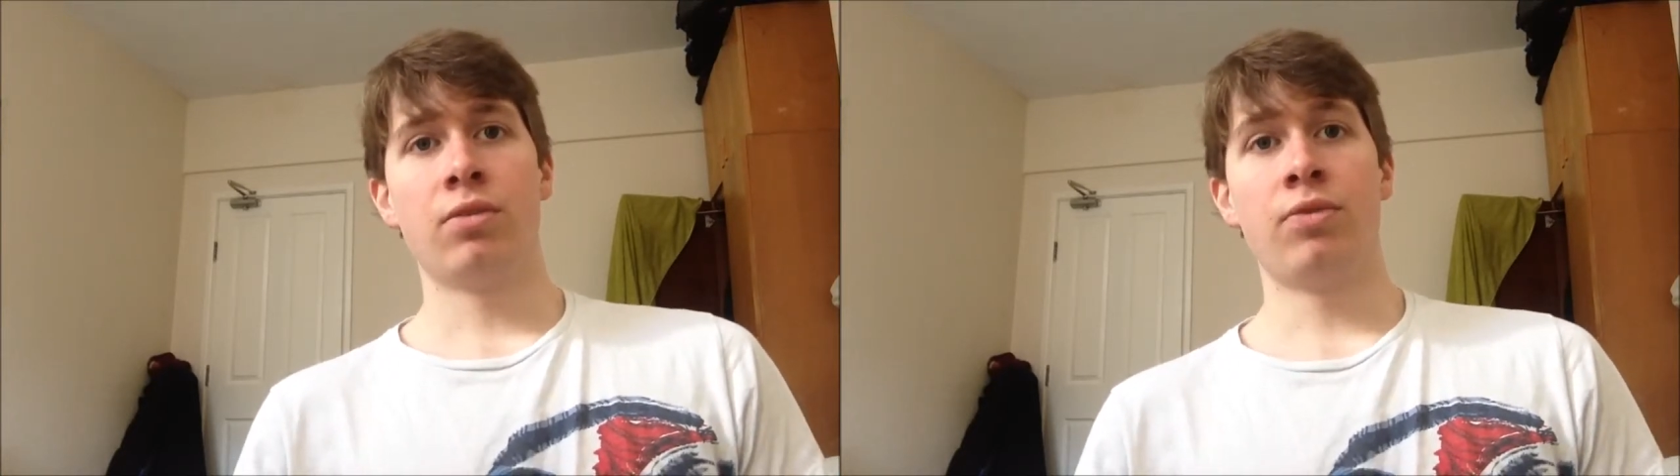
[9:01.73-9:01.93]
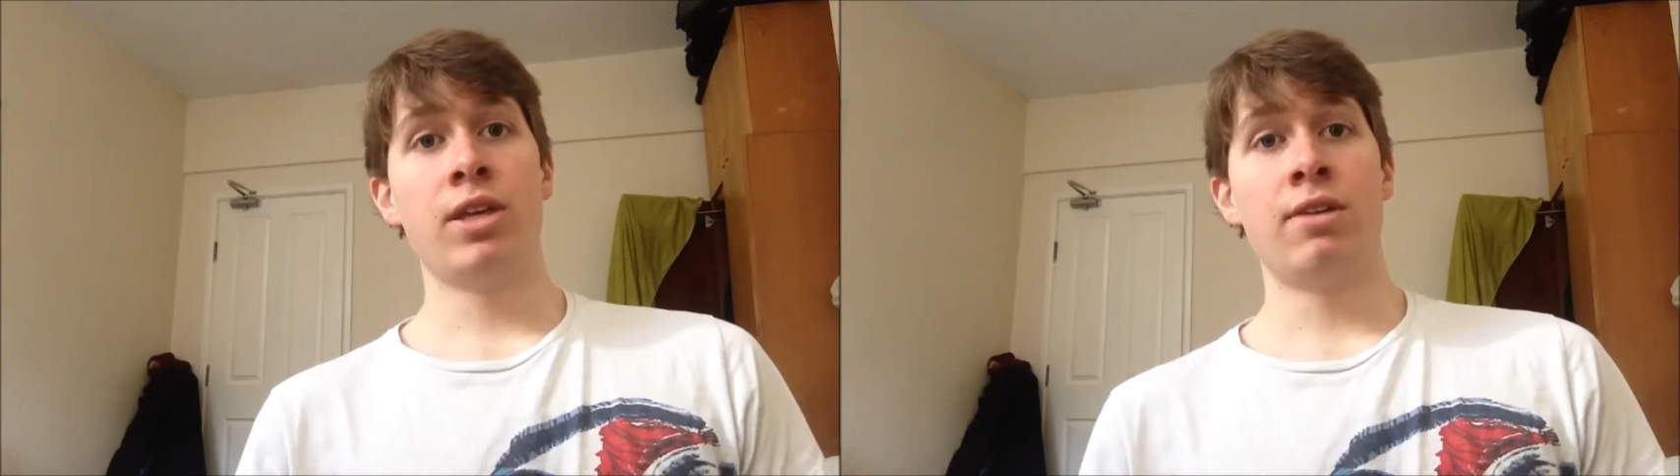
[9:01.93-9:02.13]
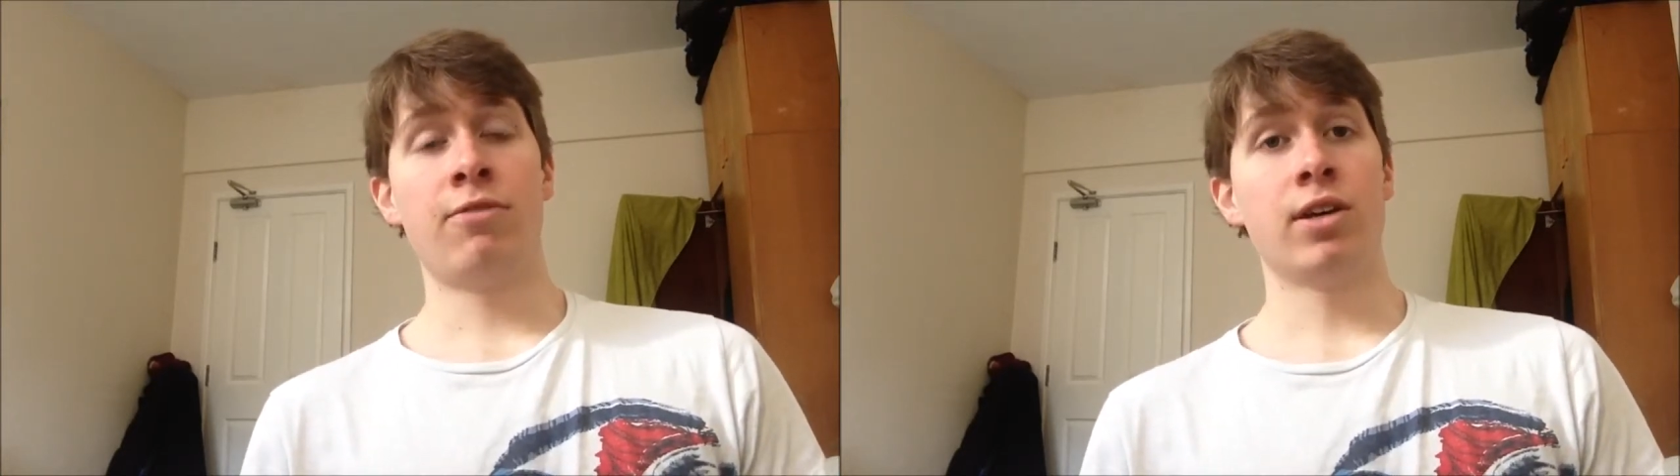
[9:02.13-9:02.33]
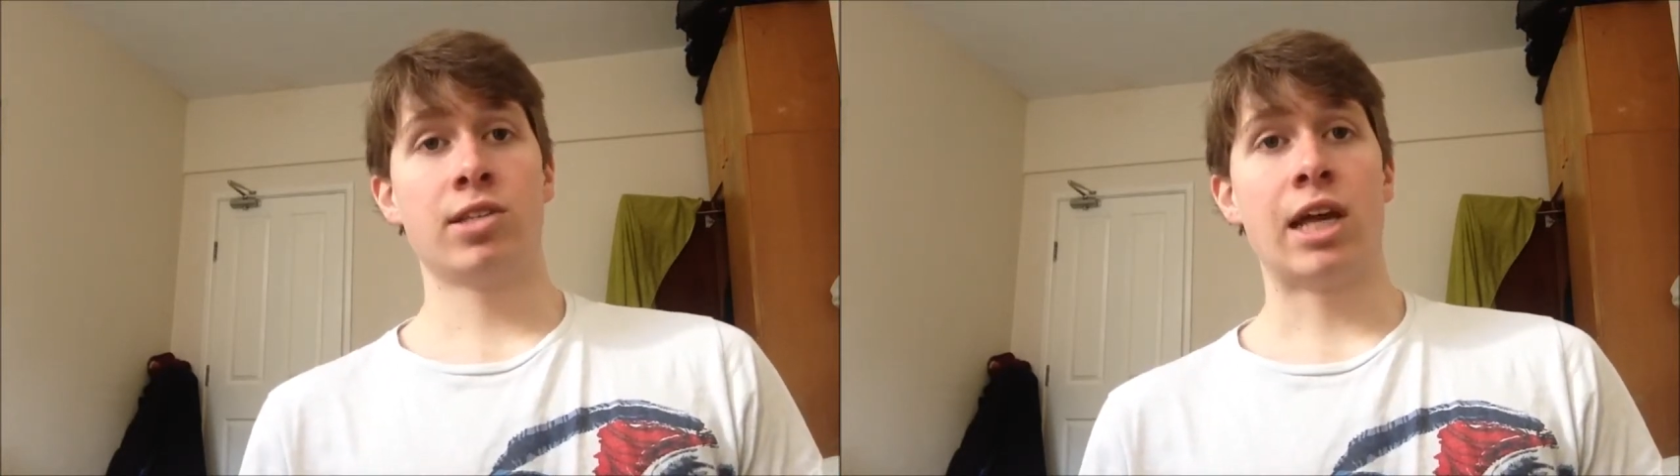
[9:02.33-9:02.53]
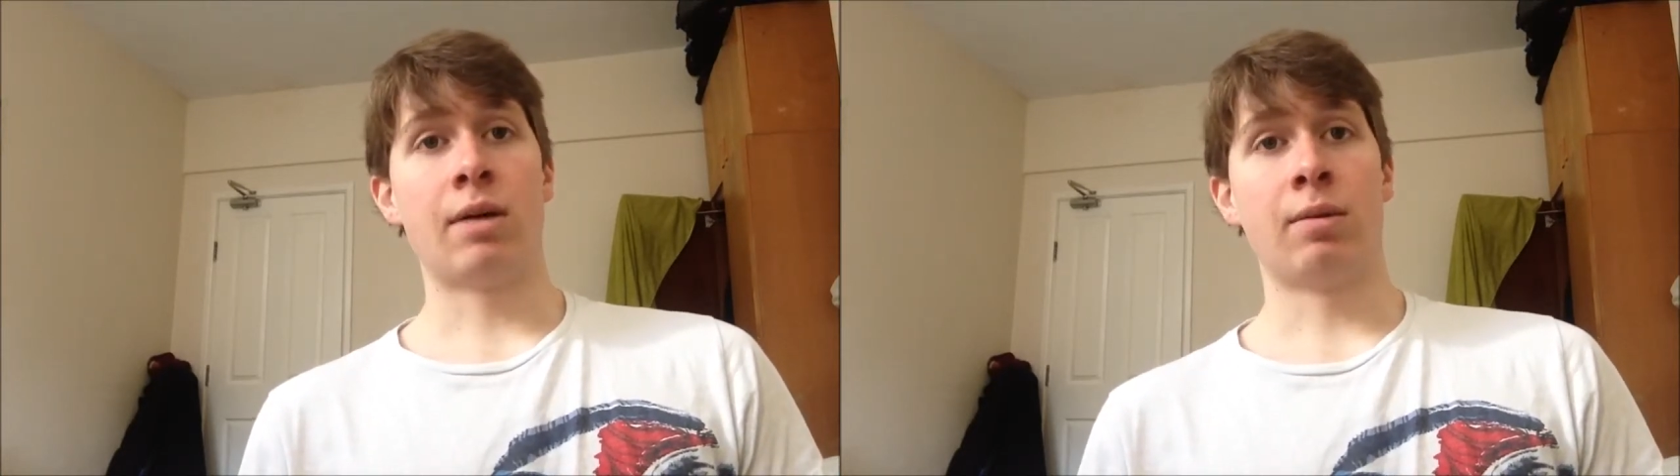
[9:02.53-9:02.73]
The
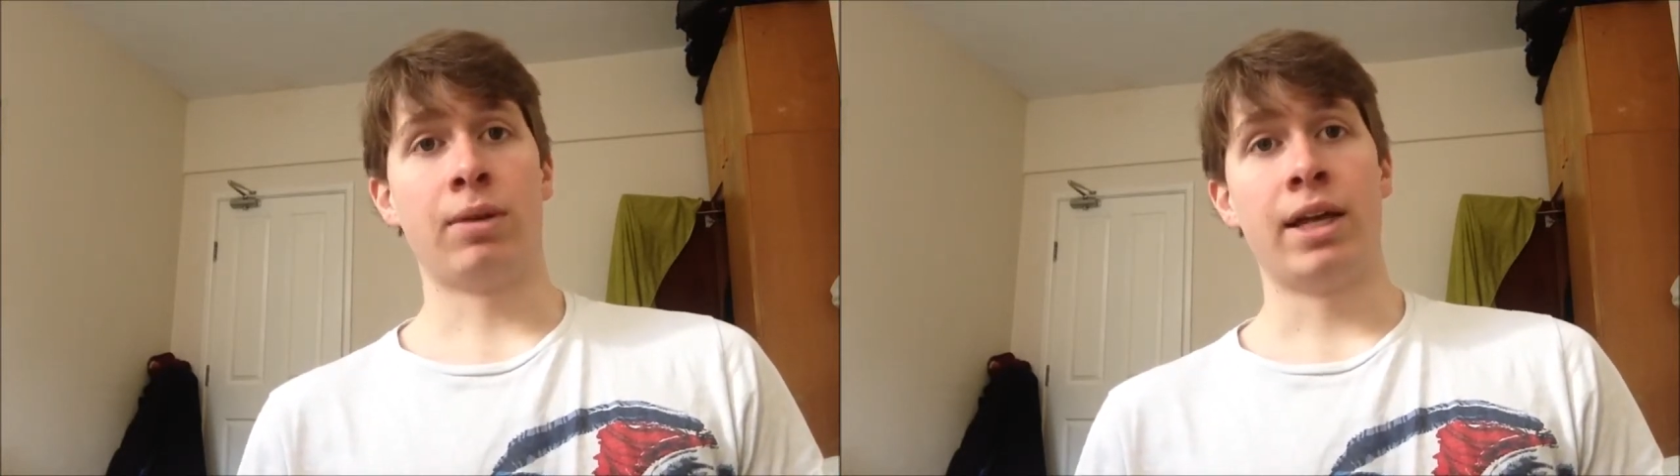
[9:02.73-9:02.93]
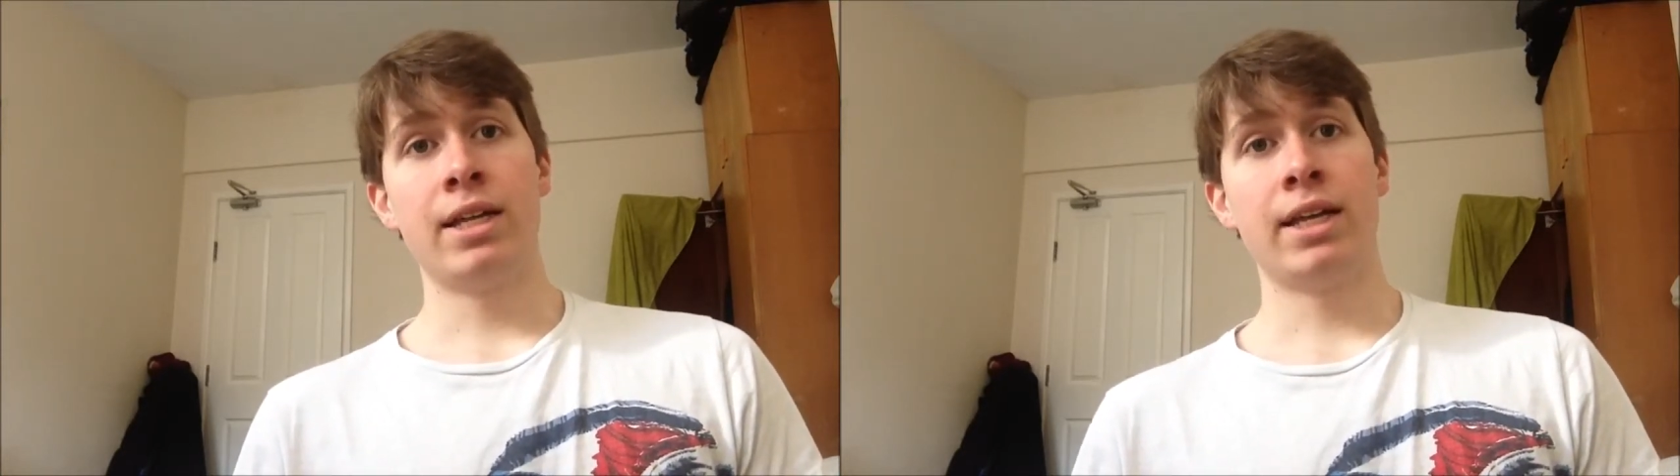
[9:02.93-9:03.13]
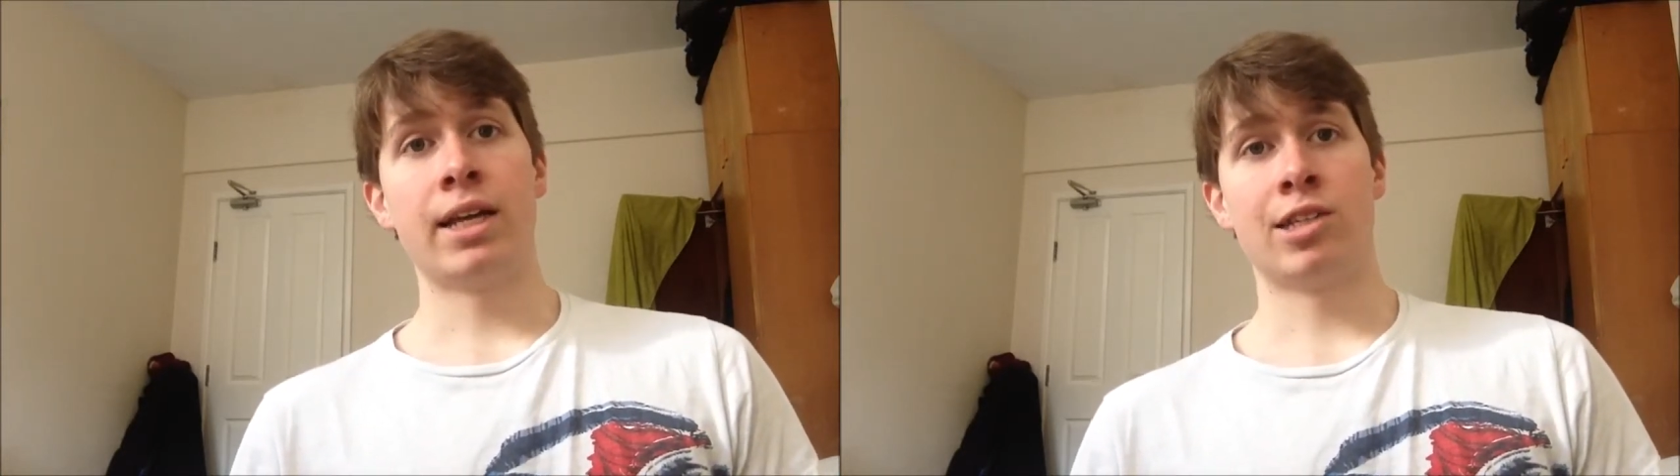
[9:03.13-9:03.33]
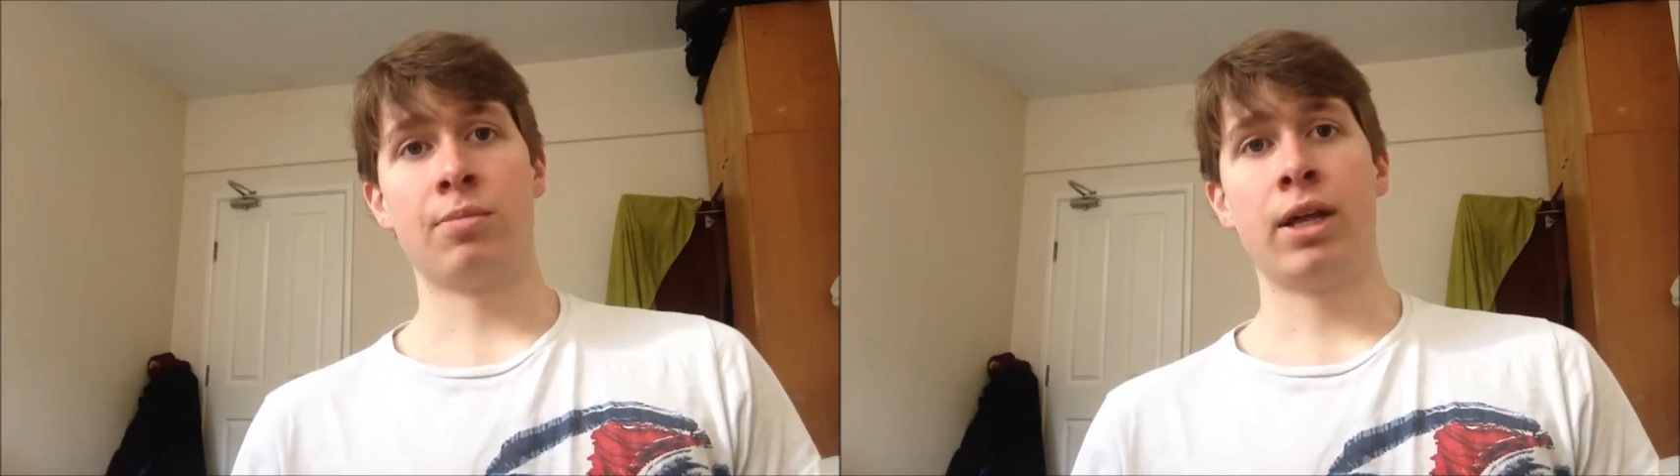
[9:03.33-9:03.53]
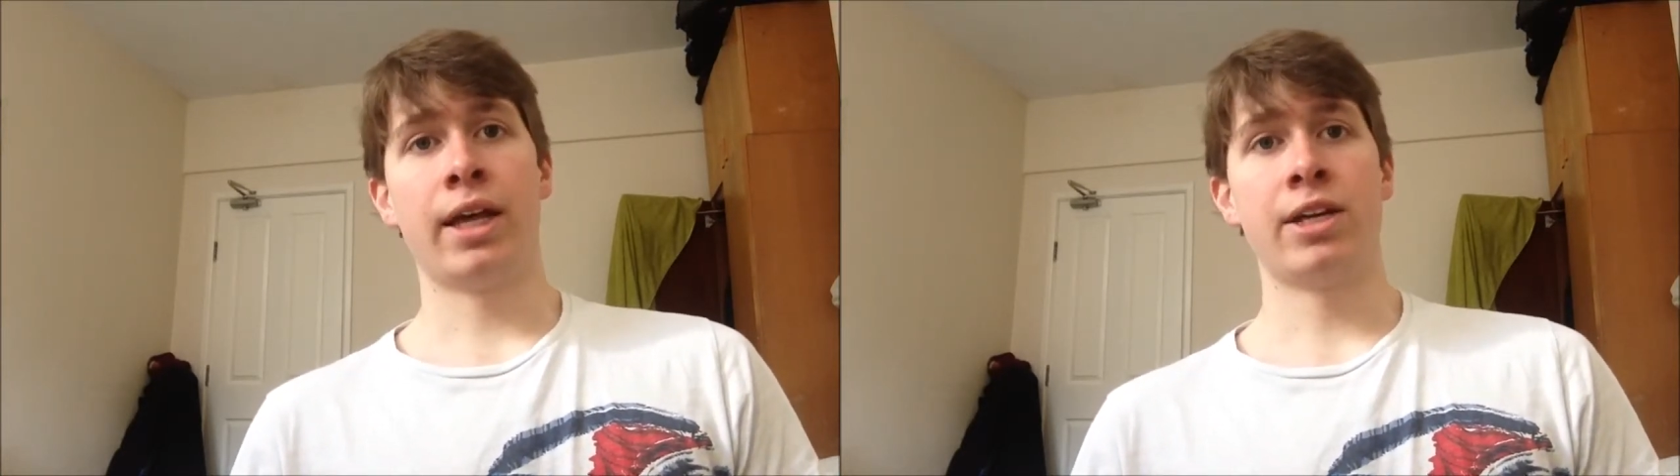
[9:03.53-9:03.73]
first game I played against the
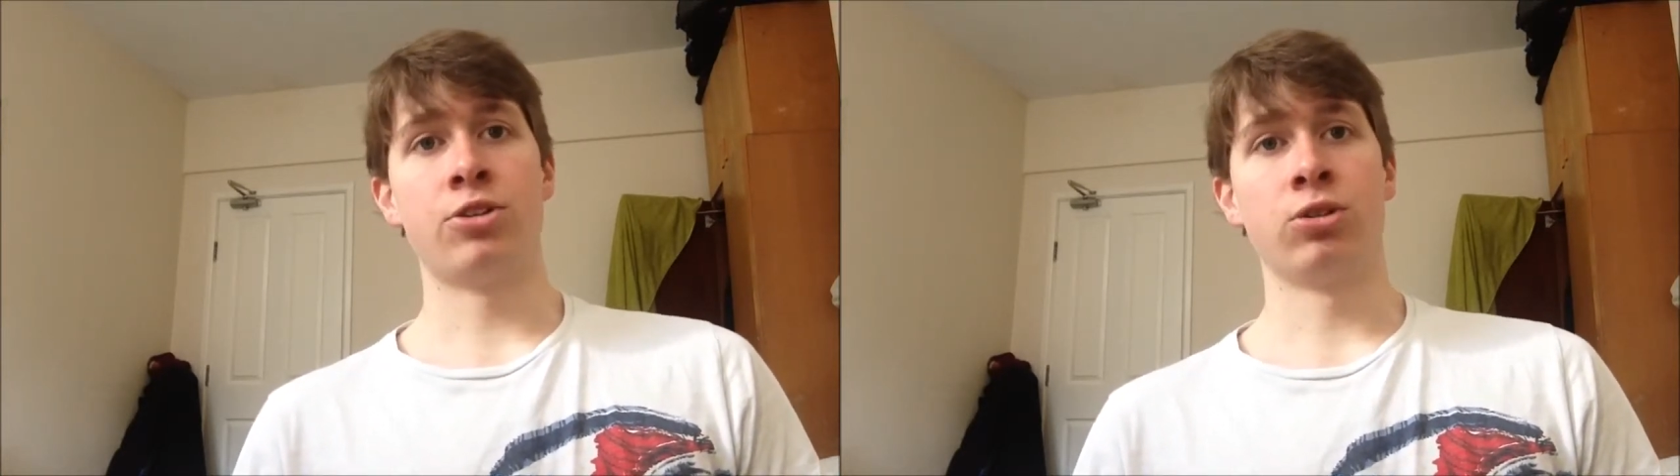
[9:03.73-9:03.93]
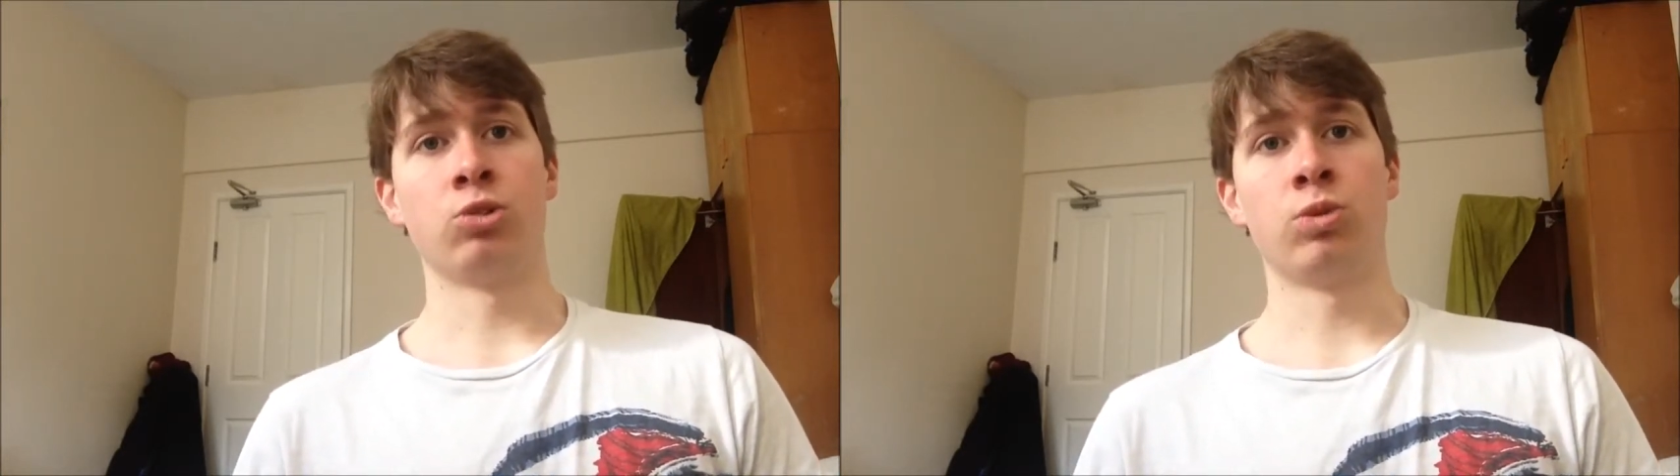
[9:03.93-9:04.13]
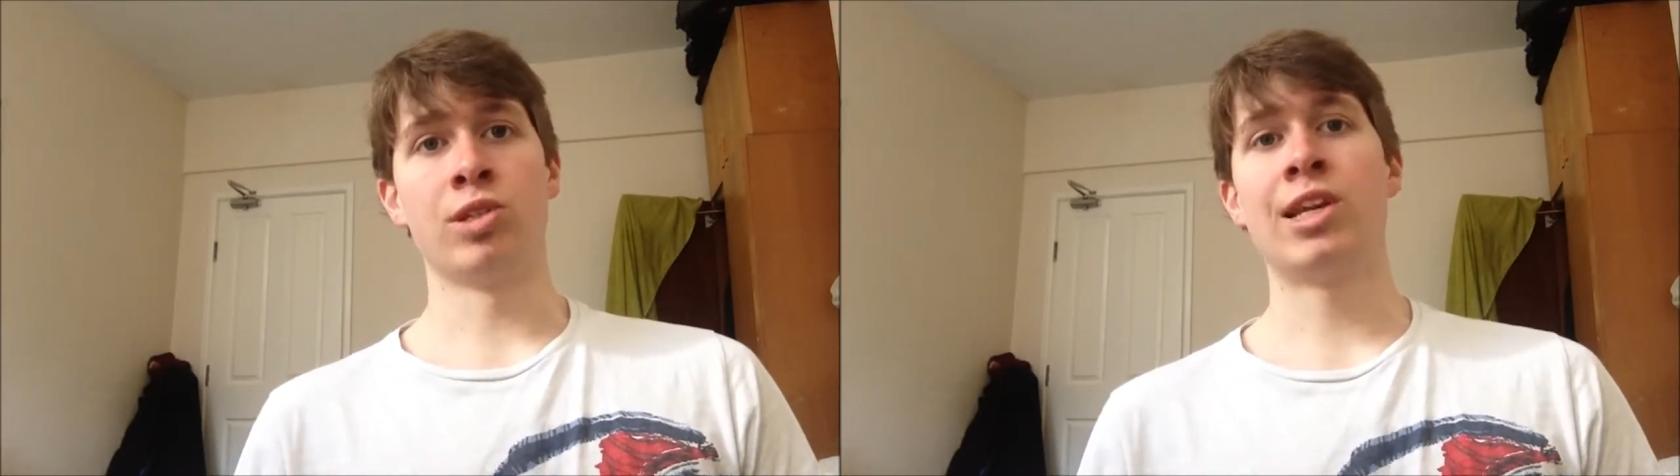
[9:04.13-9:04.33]
Blood Angels was